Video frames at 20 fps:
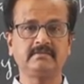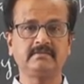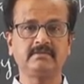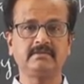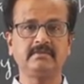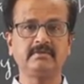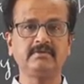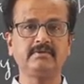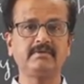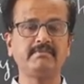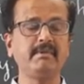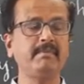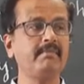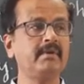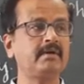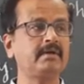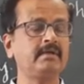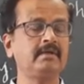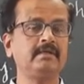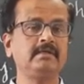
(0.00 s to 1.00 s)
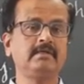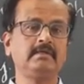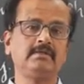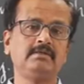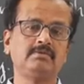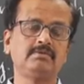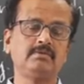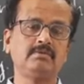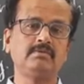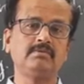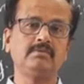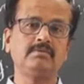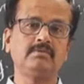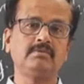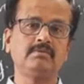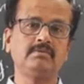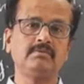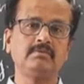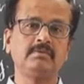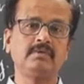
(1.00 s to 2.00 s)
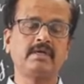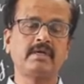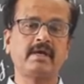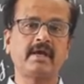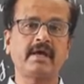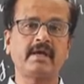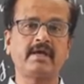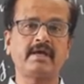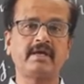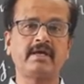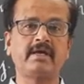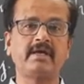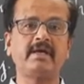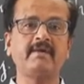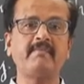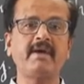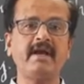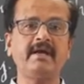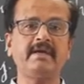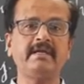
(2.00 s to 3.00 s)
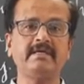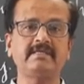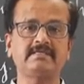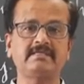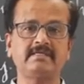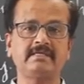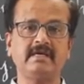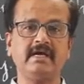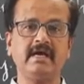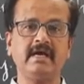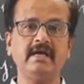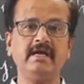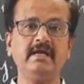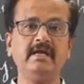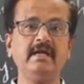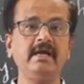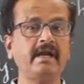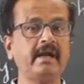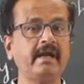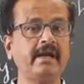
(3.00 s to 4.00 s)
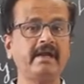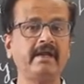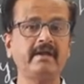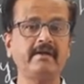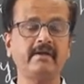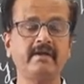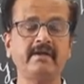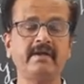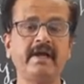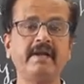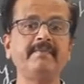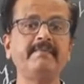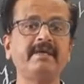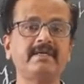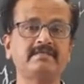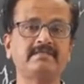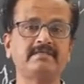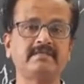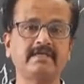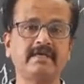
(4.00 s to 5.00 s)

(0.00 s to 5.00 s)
Do you remember? So kinematics and dynamics,